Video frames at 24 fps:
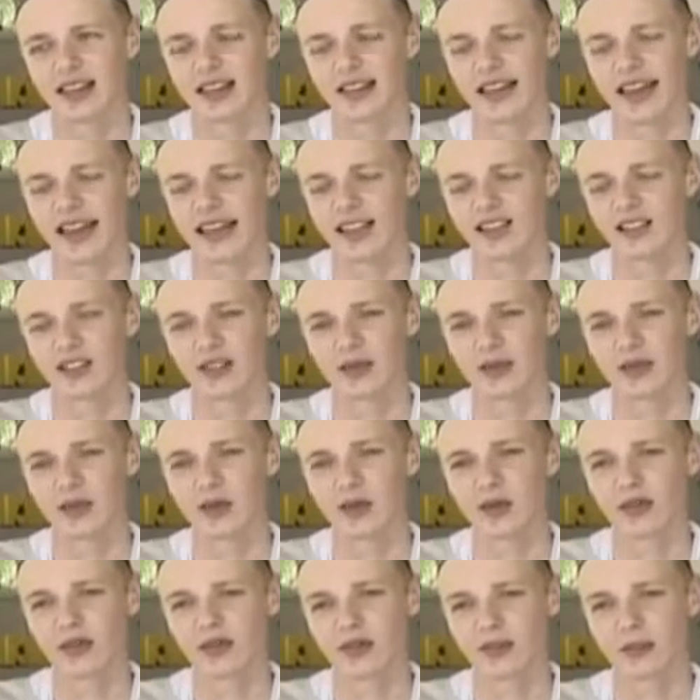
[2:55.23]
they sort of
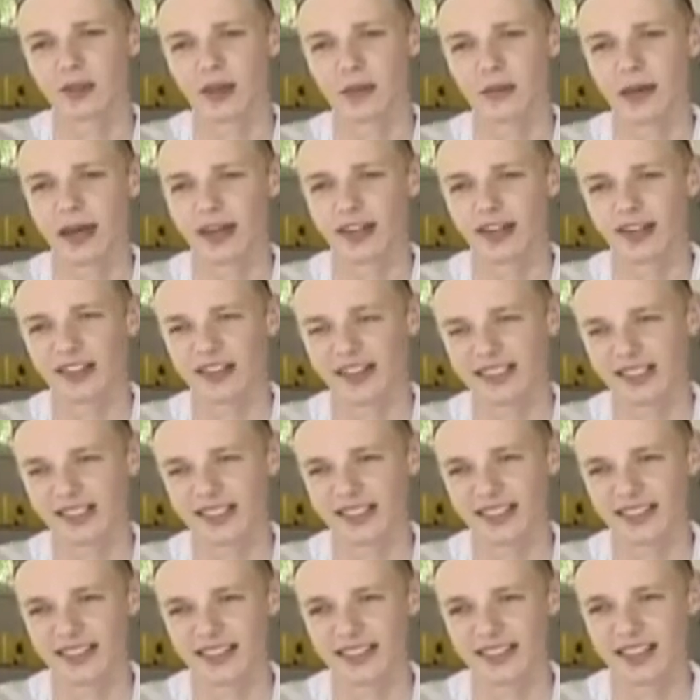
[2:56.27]
talked with my
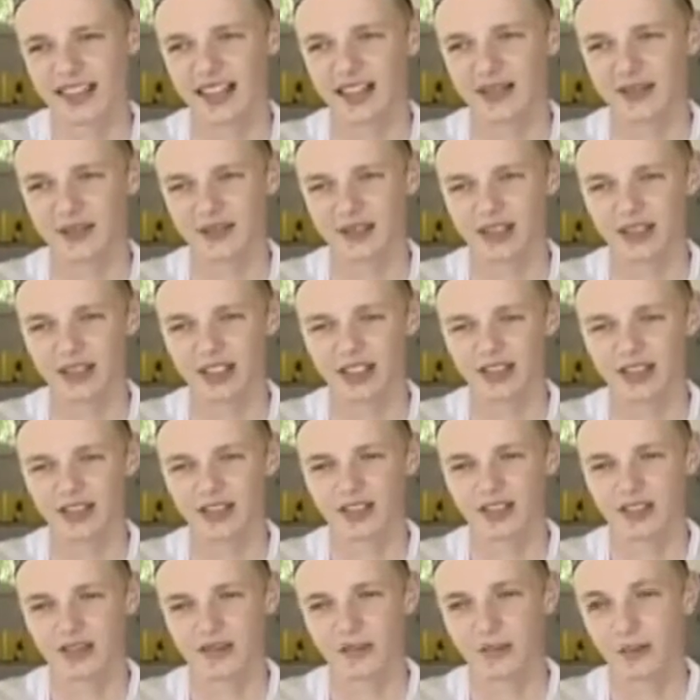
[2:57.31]
parents and they really
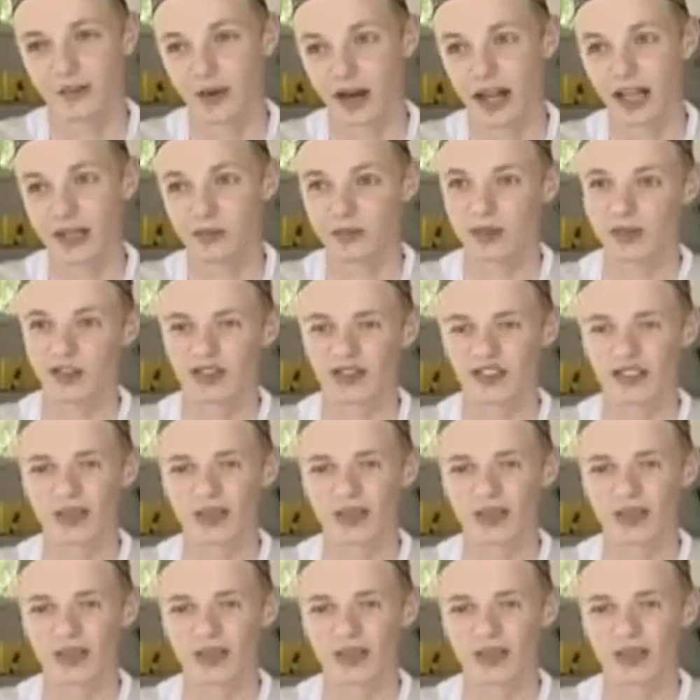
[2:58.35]
sort of brainwashed